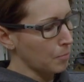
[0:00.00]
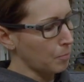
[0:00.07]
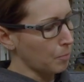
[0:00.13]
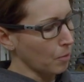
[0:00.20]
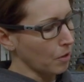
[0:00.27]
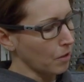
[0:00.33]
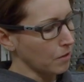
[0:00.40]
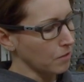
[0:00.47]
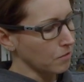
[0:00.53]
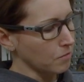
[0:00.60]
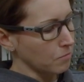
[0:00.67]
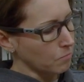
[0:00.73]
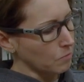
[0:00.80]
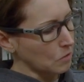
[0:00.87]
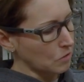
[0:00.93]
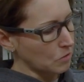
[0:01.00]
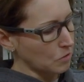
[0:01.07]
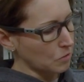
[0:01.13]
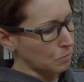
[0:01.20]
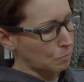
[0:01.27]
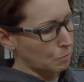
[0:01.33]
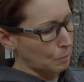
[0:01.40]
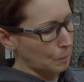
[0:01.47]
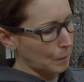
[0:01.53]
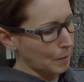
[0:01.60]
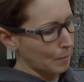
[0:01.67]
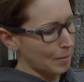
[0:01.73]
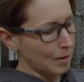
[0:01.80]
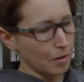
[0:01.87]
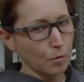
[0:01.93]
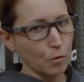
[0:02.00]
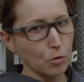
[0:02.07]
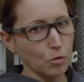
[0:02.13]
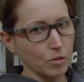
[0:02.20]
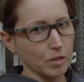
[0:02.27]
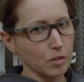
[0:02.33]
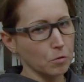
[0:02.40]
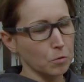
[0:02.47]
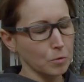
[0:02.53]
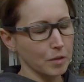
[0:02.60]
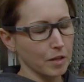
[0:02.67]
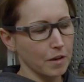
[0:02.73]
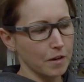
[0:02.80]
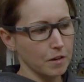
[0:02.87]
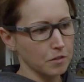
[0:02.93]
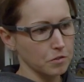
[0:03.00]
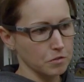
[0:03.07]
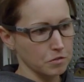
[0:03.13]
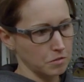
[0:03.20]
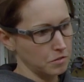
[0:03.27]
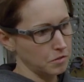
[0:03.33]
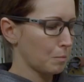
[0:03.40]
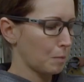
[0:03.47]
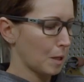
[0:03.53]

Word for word: But this is pretty bad oil and it only has